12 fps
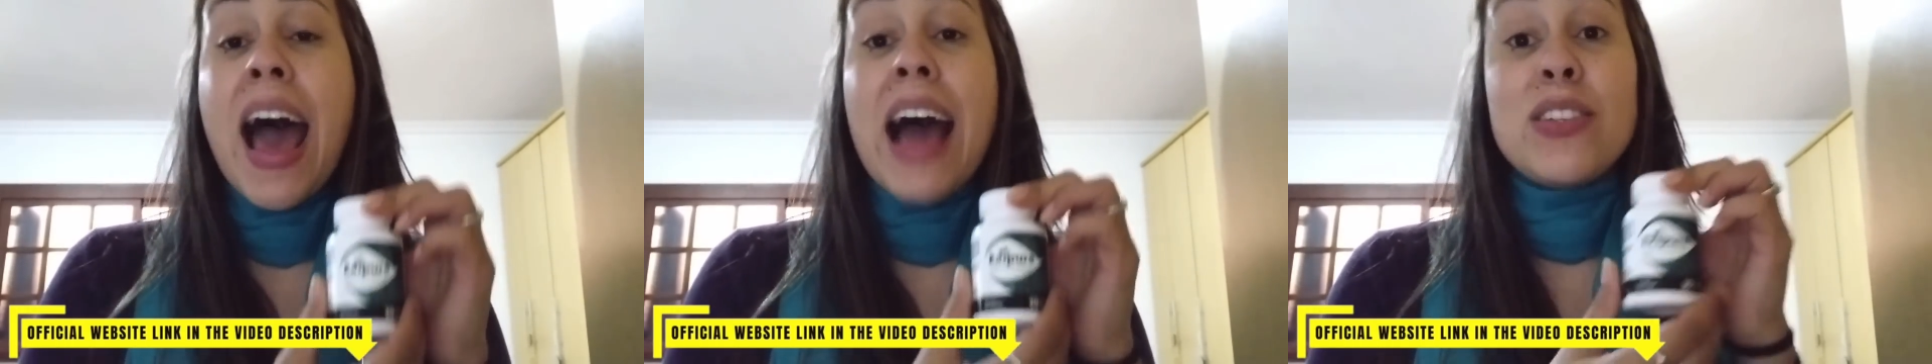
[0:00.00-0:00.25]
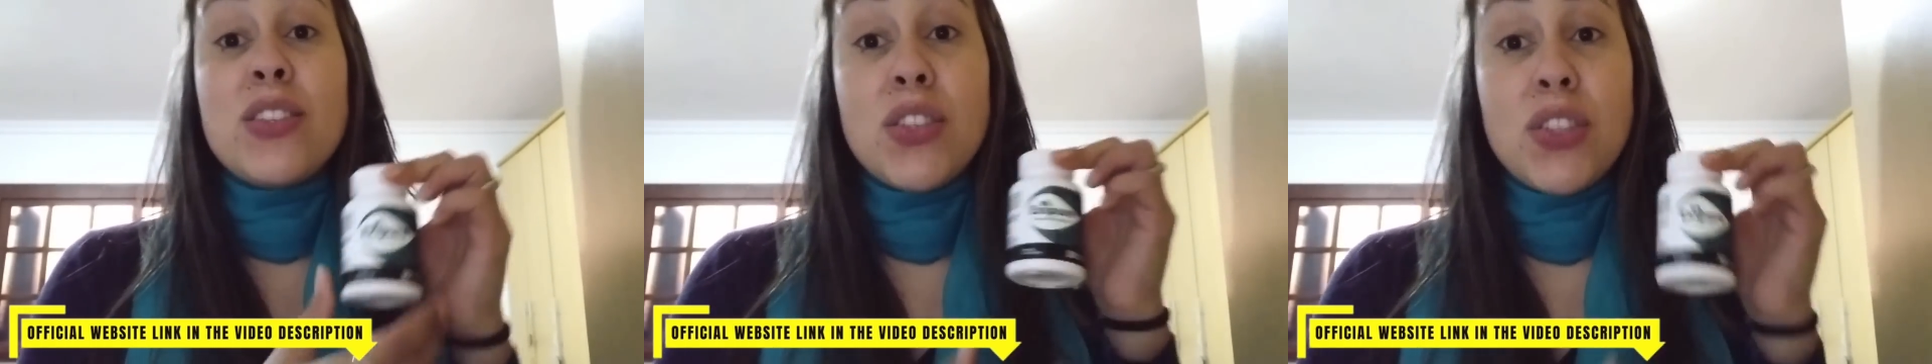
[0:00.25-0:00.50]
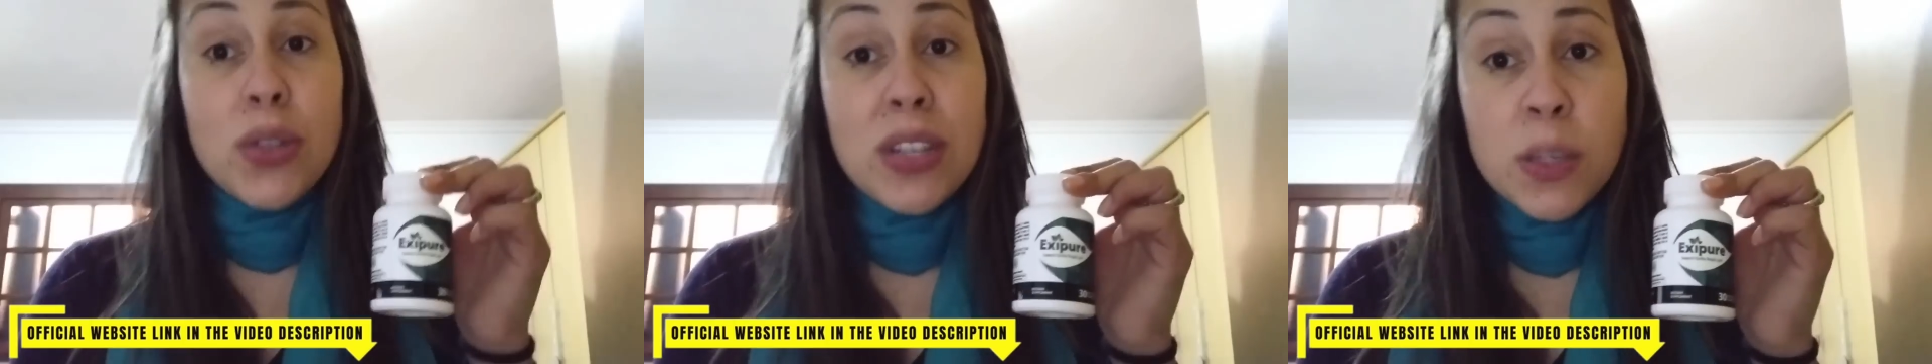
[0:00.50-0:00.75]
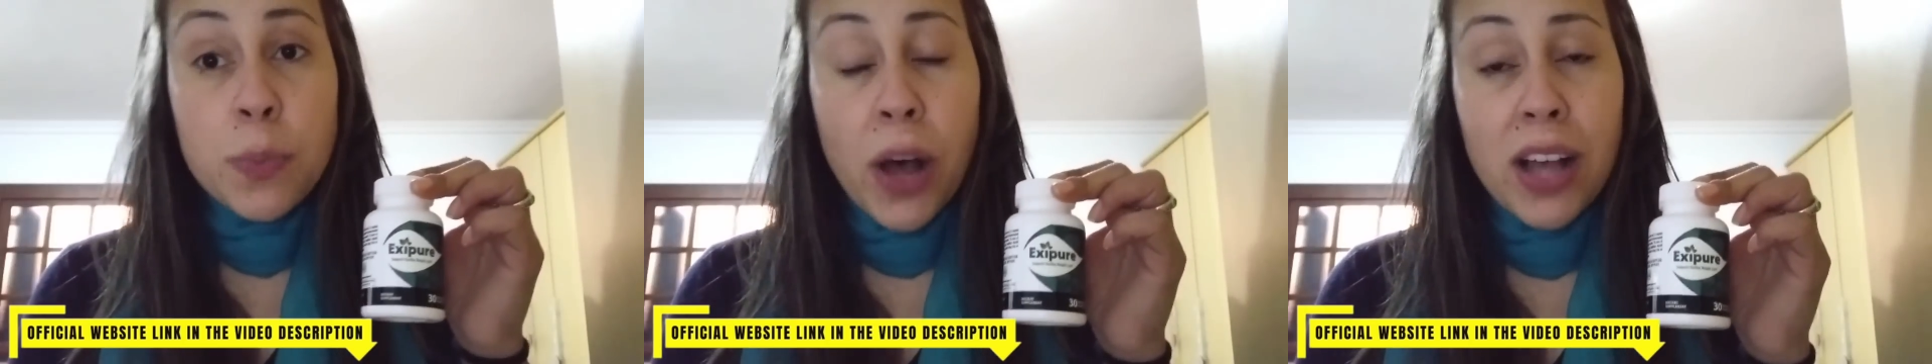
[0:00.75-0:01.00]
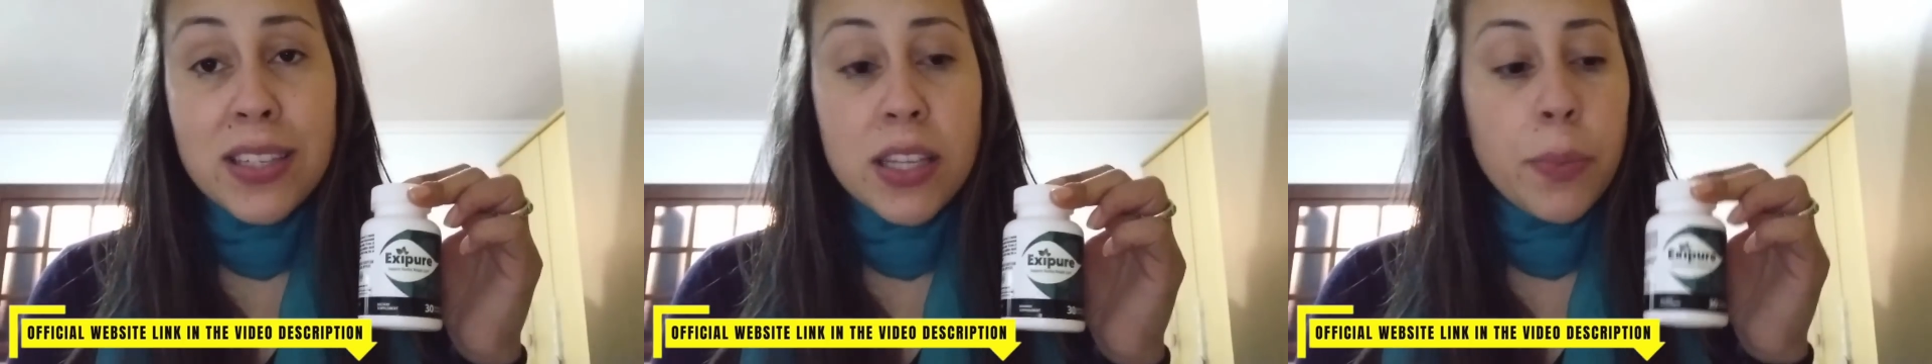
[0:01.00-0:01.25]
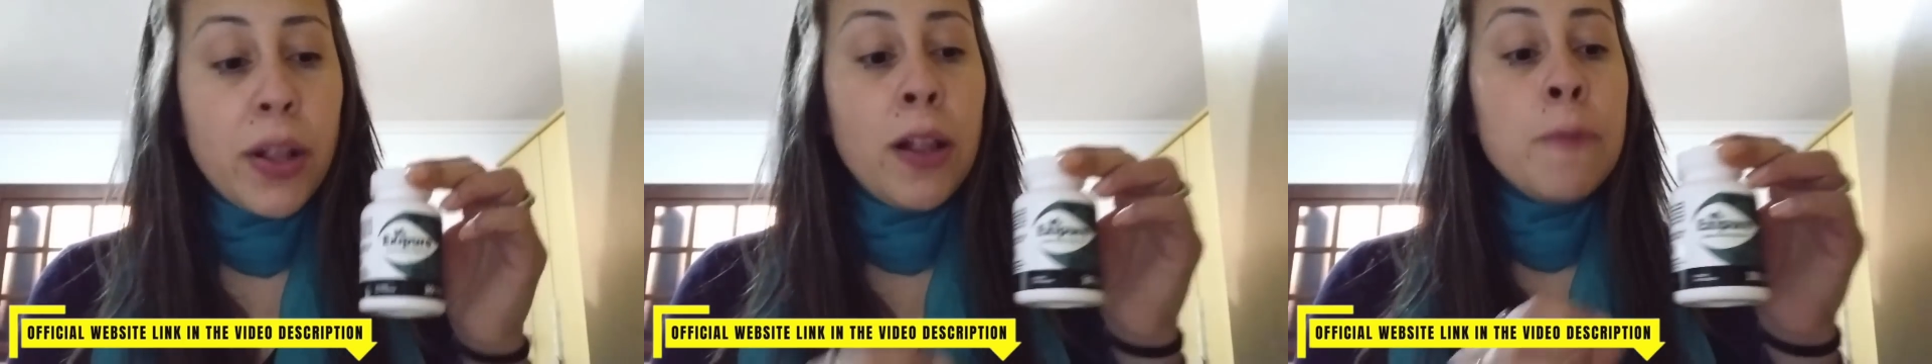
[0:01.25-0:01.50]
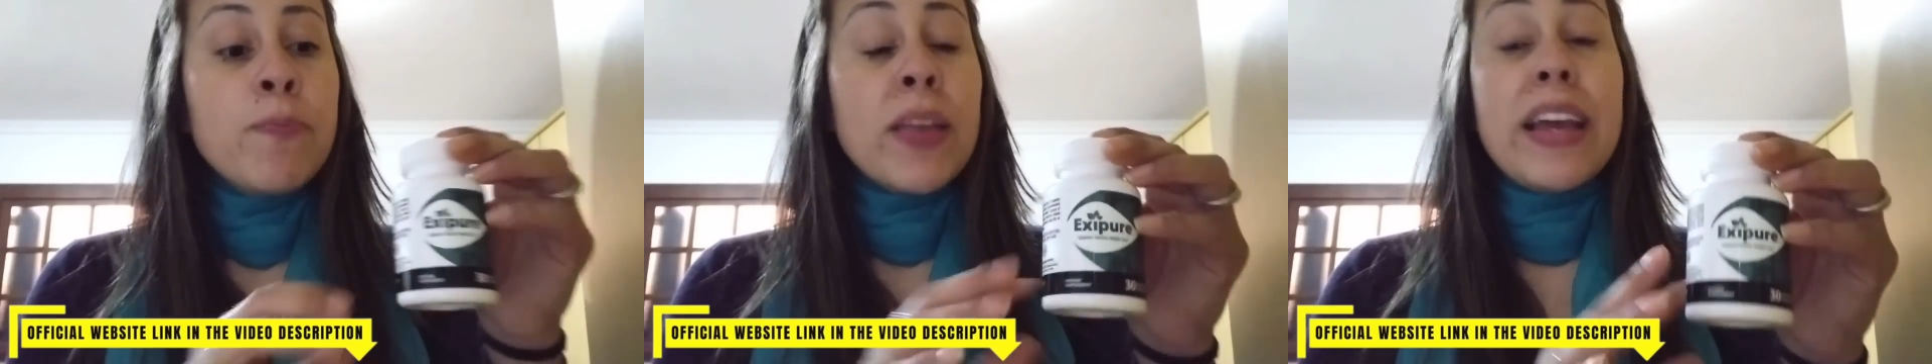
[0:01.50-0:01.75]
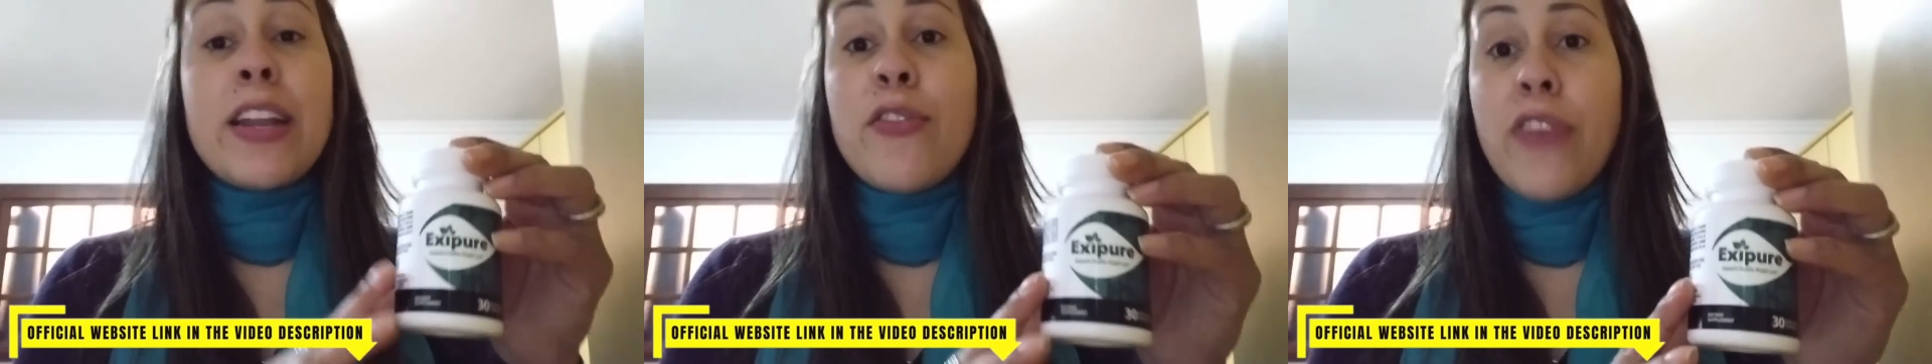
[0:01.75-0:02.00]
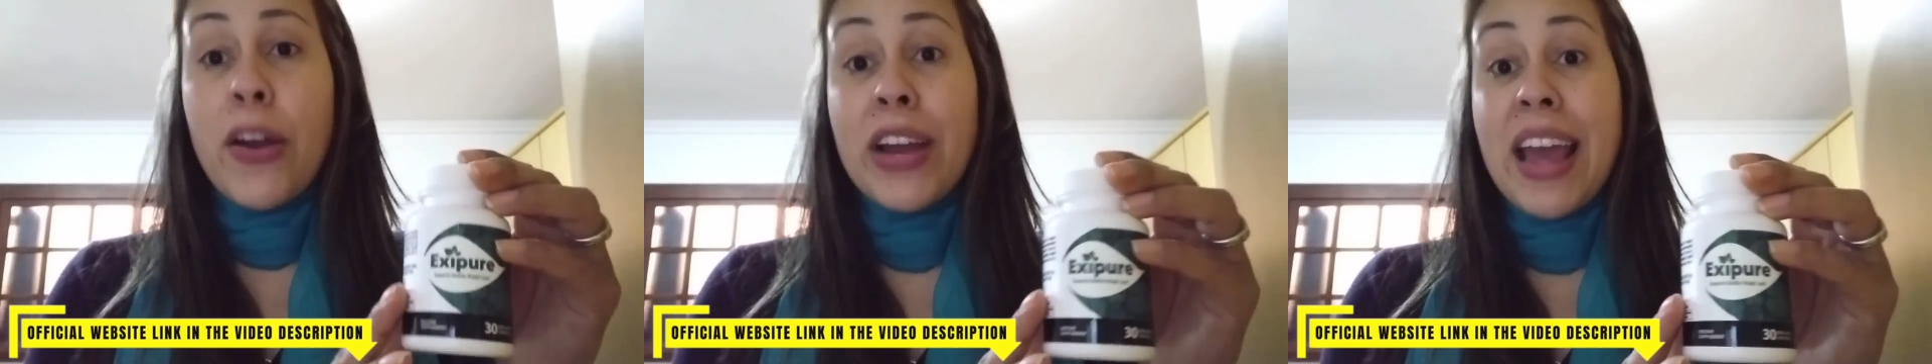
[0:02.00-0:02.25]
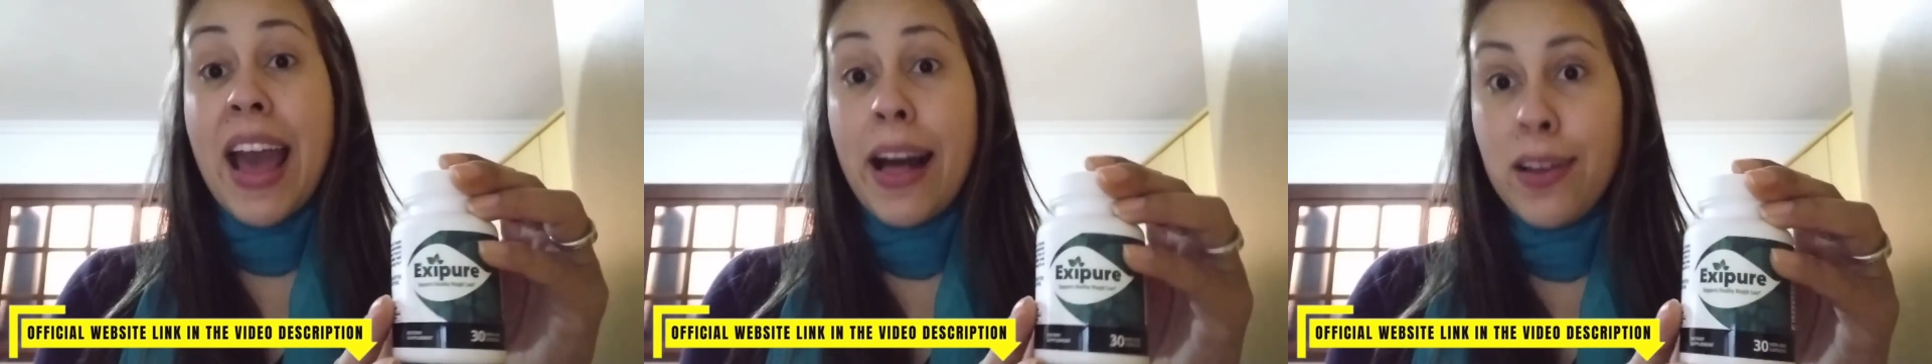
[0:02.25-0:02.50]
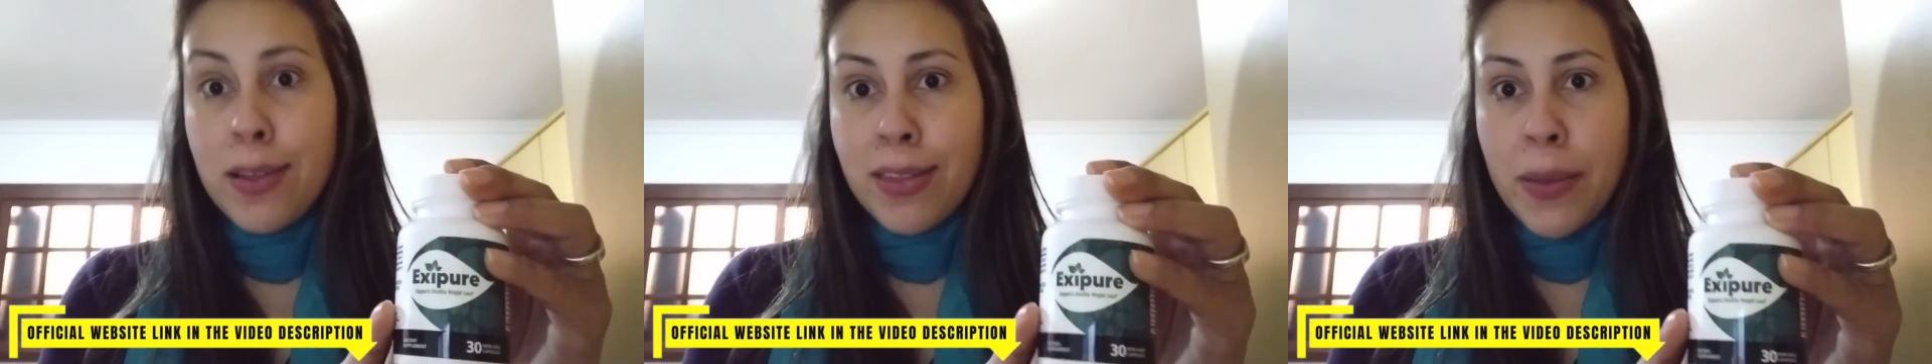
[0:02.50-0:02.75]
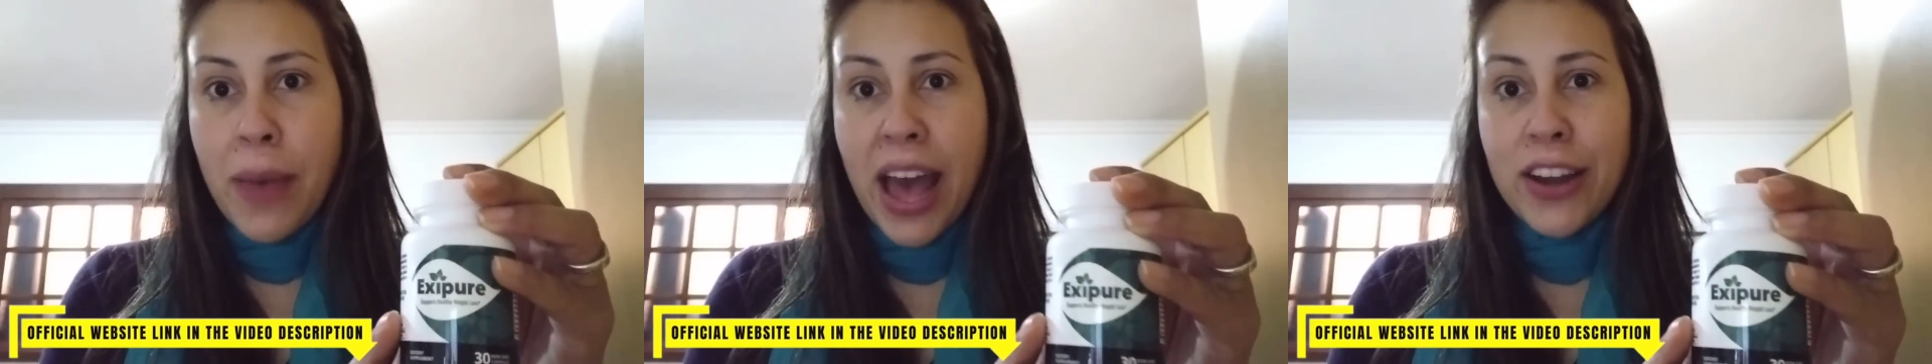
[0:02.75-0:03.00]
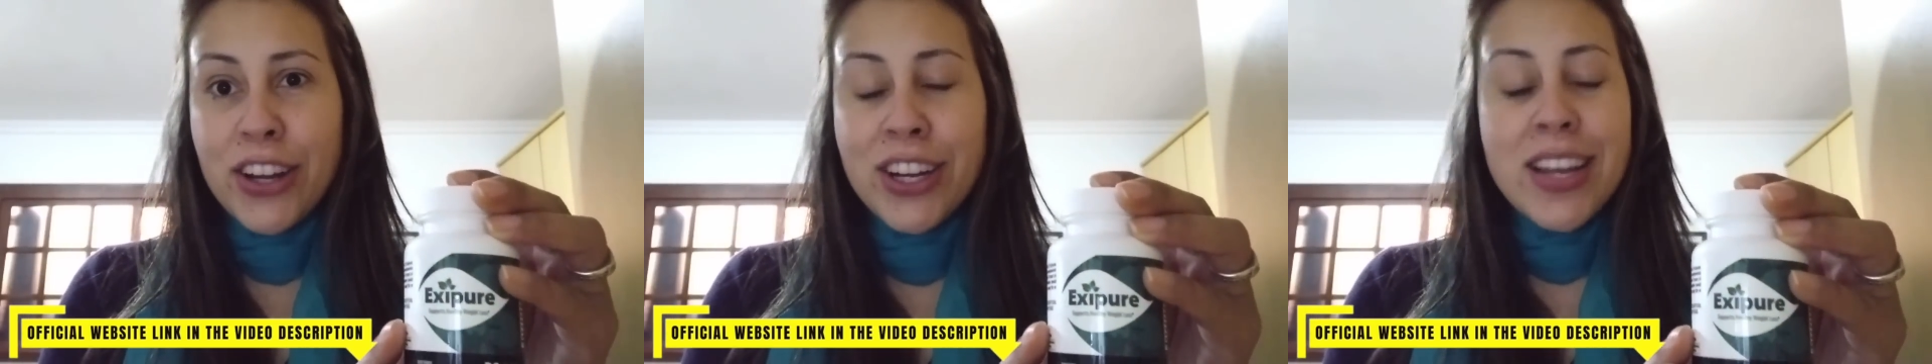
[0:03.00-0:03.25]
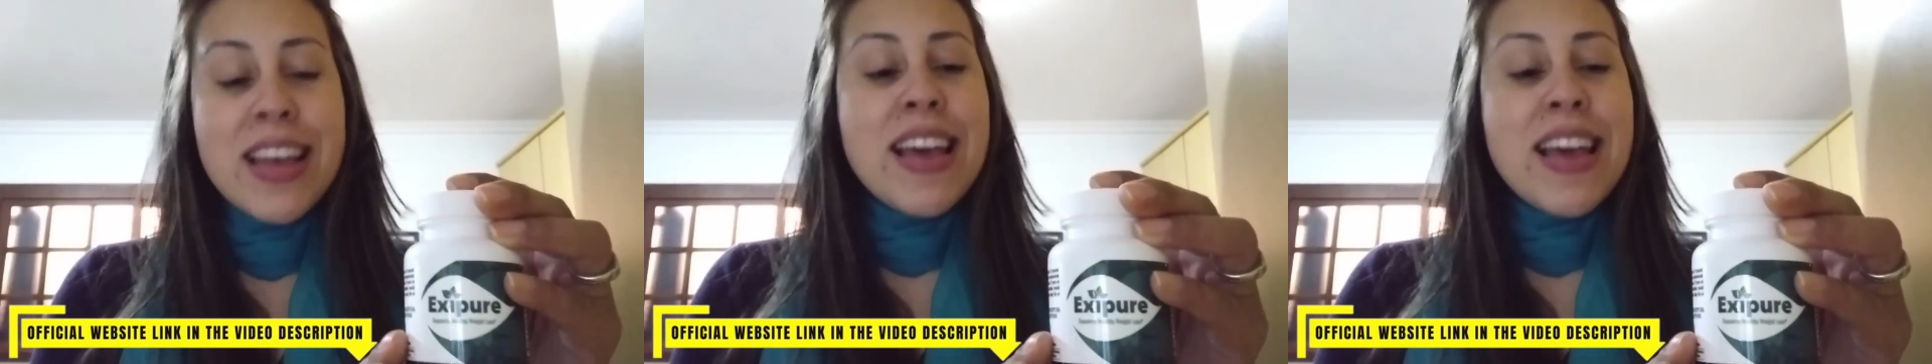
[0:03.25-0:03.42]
as soon as possible in a very healthy manner